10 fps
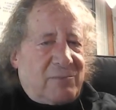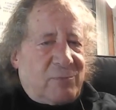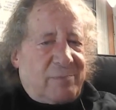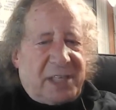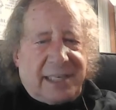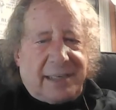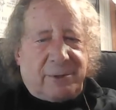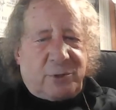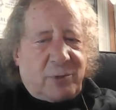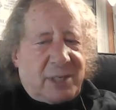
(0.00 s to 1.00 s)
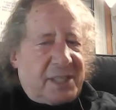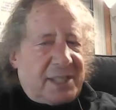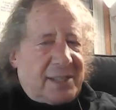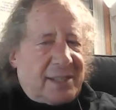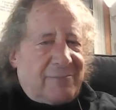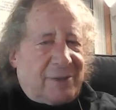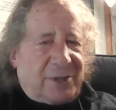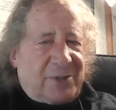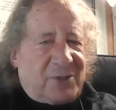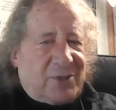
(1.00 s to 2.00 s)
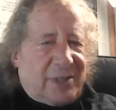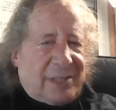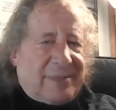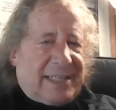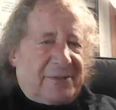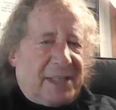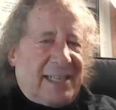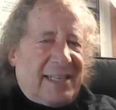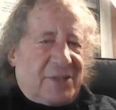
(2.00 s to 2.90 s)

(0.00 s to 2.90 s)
and being able to articulate what this is all about